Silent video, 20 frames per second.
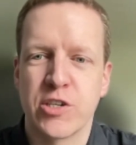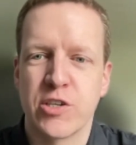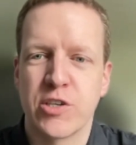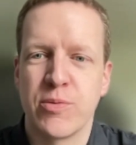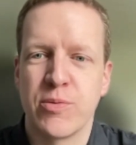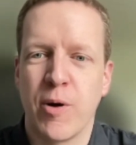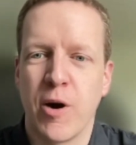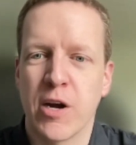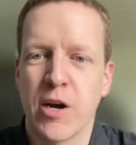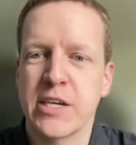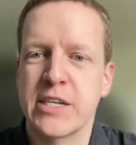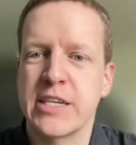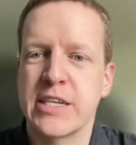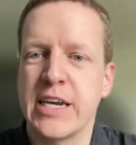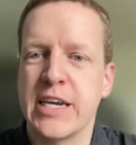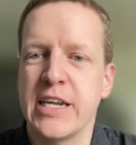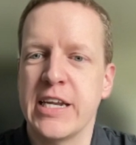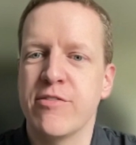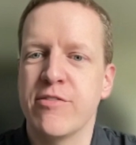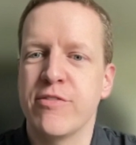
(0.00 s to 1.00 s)

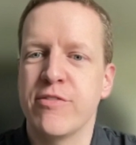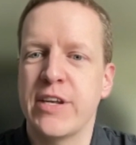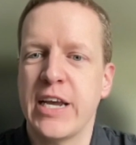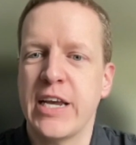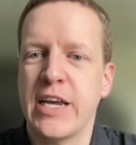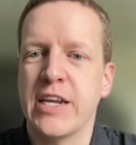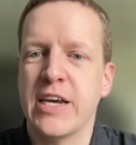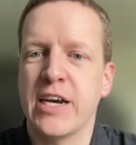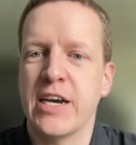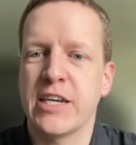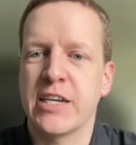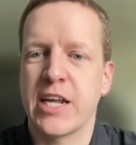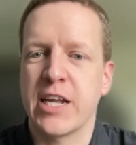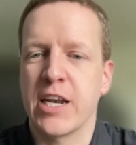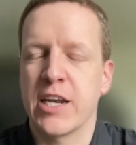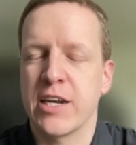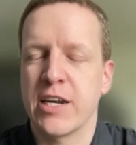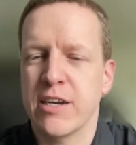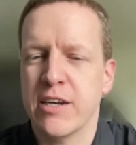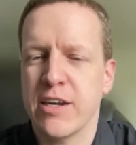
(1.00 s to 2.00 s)
qualitative data, and
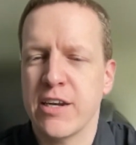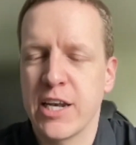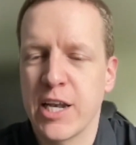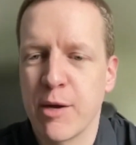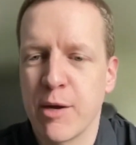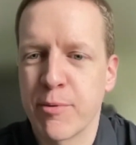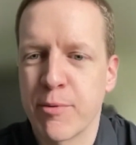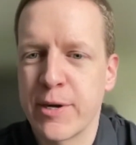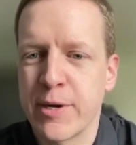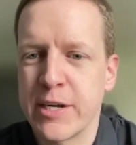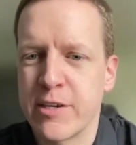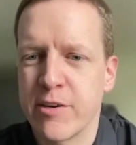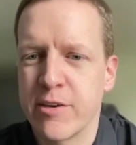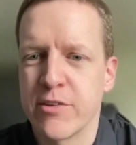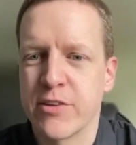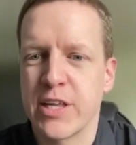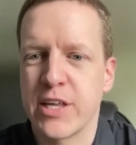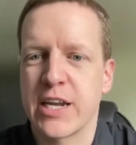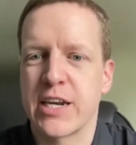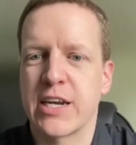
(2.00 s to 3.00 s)
I'll elaborate on
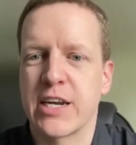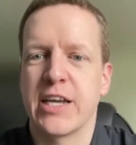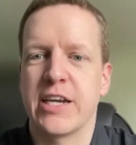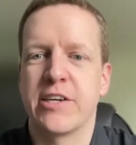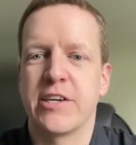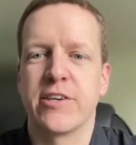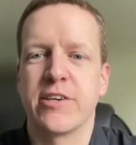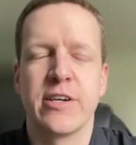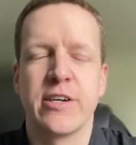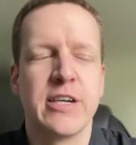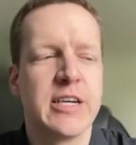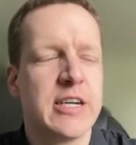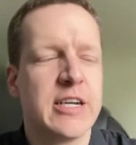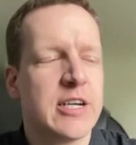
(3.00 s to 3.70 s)
that later,